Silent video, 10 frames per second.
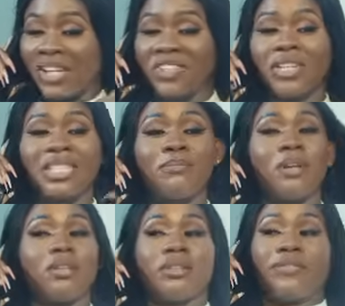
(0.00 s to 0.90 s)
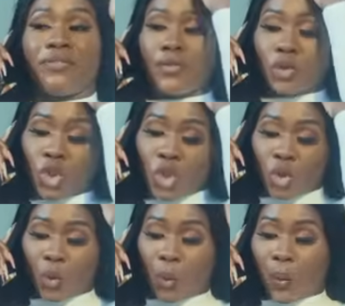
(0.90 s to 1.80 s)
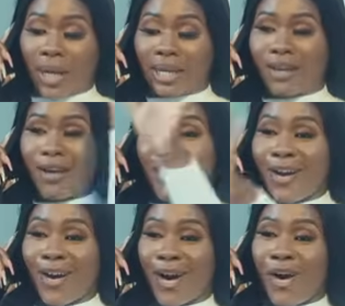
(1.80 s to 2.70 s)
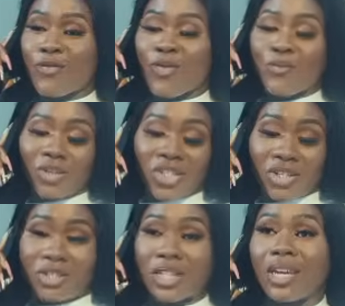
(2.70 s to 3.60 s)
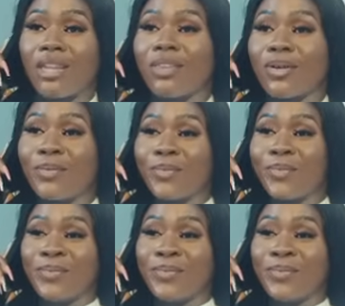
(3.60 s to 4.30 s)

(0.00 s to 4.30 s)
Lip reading: Address me as the future queen of Umuchi's kingdom.